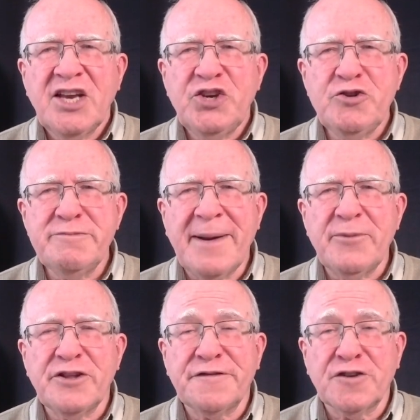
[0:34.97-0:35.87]
Do you
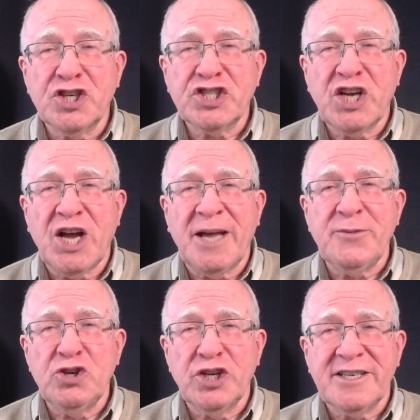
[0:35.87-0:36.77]
remember the first time
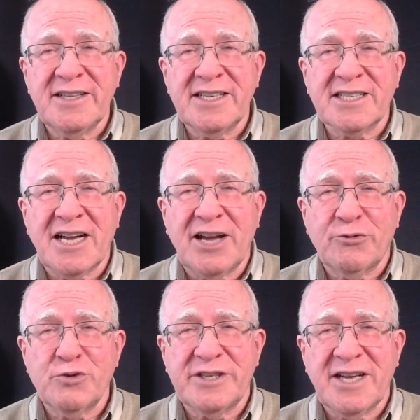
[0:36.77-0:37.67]
you looked at the sky
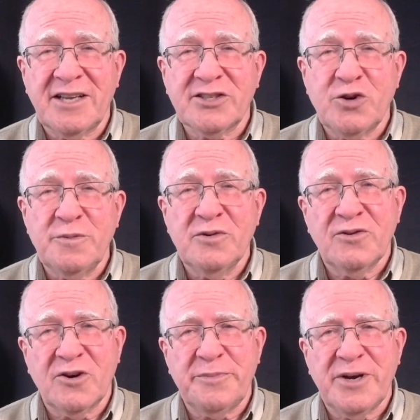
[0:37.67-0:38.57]
through a telescope
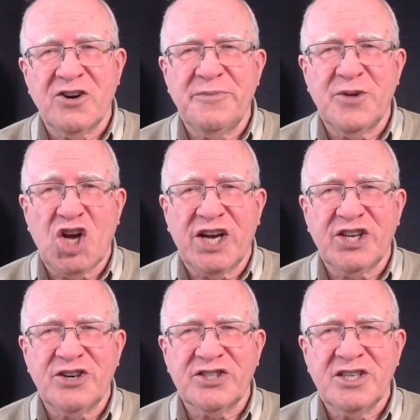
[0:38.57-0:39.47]
or a pair of
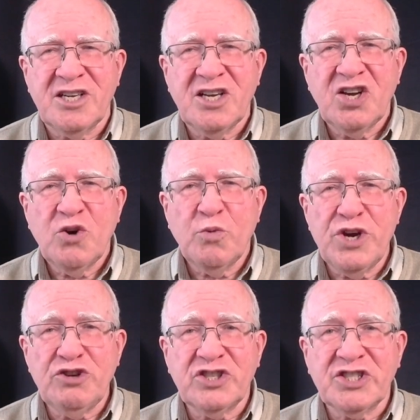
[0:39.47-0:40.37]
binoculars? Were
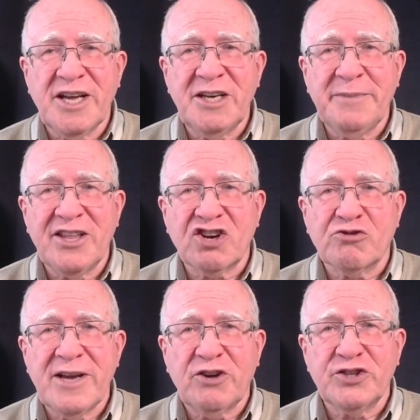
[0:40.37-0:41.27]
you stunned by the
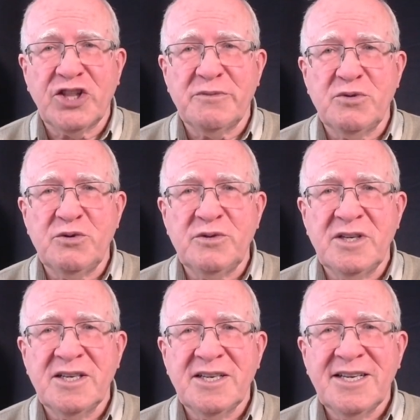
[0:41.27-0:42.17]
craters on the
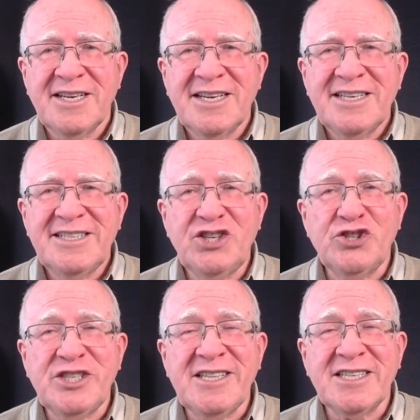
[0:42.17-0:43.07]
moon? Did you
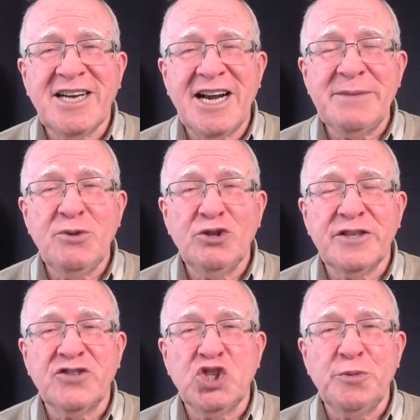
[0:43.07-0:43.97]
see the tiny moons
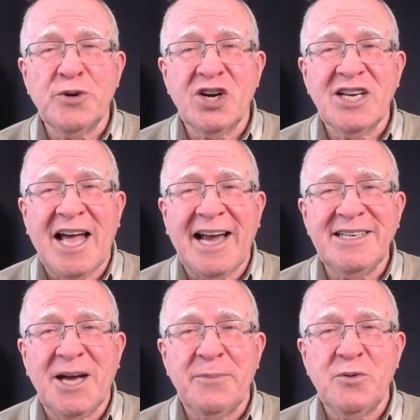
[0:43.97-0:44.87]
of Jupiter
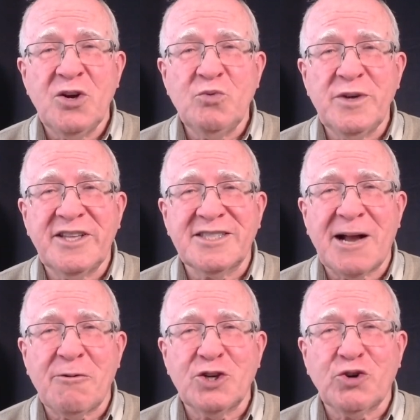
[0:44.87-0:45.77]
lined up with its
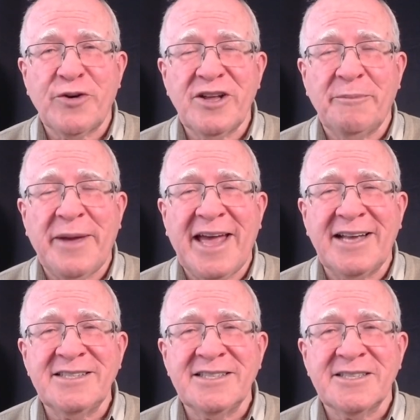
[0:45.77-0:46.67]
equatorial
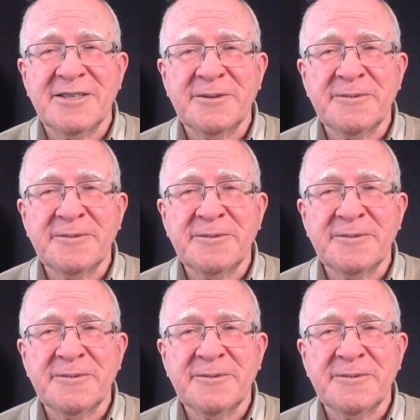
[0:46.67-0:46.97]
bands?